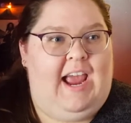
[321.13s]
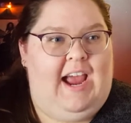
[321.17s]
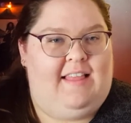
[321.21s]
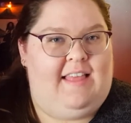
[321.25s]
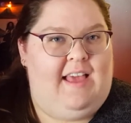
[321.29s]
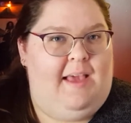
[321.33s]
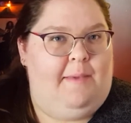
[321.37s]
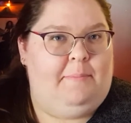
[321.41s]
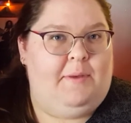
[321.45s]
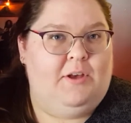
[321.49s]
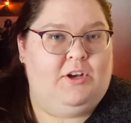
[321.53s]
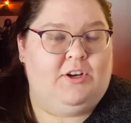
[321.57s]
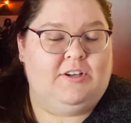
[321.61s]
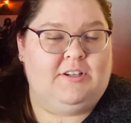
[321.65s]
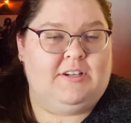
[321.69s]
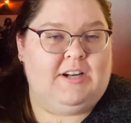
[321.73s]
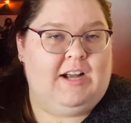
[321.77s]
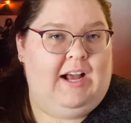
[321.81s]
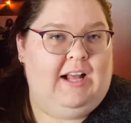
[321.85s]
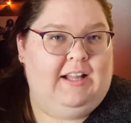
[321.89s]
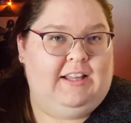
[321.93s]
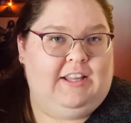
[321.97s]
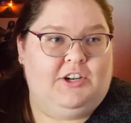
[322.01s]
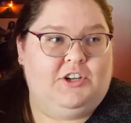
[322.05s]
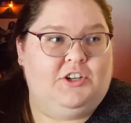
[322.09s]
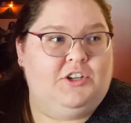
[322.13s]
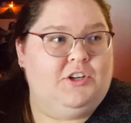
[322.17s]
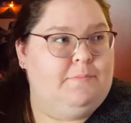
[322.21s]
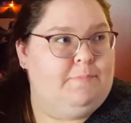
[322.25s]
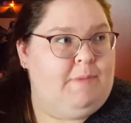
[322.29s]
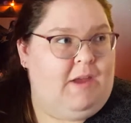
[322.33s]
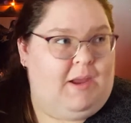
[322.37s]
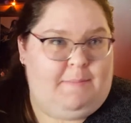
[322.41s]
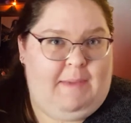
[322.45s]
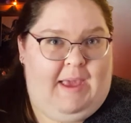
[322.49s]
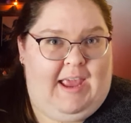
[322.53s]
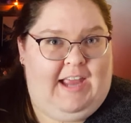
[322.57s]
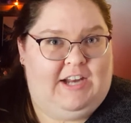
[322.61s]
and they build a little
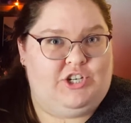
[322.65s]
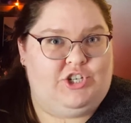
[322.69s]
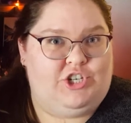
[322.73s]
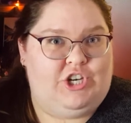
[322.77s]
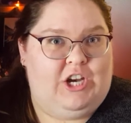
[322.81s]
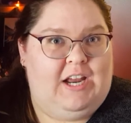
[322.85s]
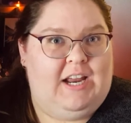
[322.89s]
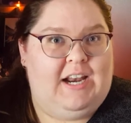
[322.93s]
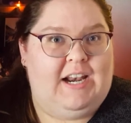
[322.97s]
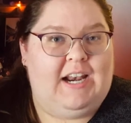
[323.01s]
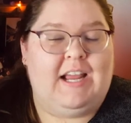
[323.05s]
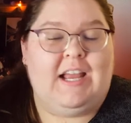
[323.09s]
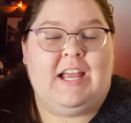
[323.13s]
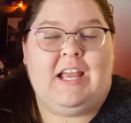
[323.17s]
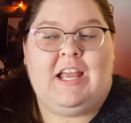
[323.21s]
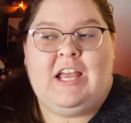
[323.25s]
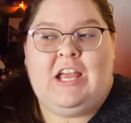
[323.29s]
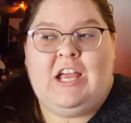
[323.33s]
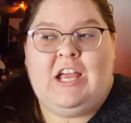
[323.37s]
McMansion,